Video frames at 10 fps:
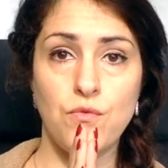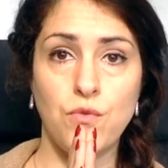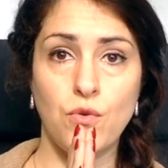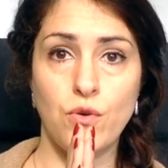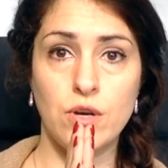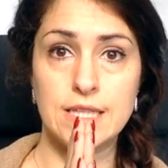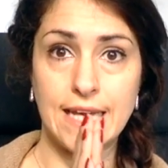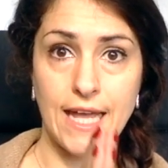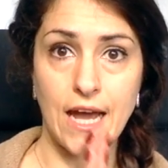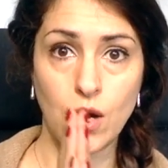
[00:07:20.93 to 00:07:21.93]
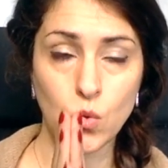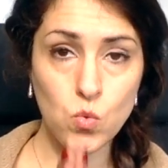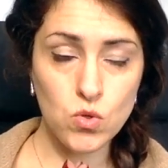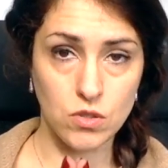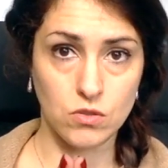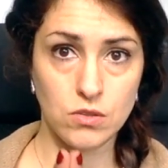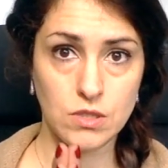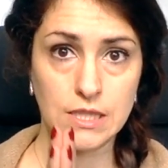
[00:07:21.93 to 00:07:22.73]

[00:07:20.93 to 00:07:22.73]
for Tarea 1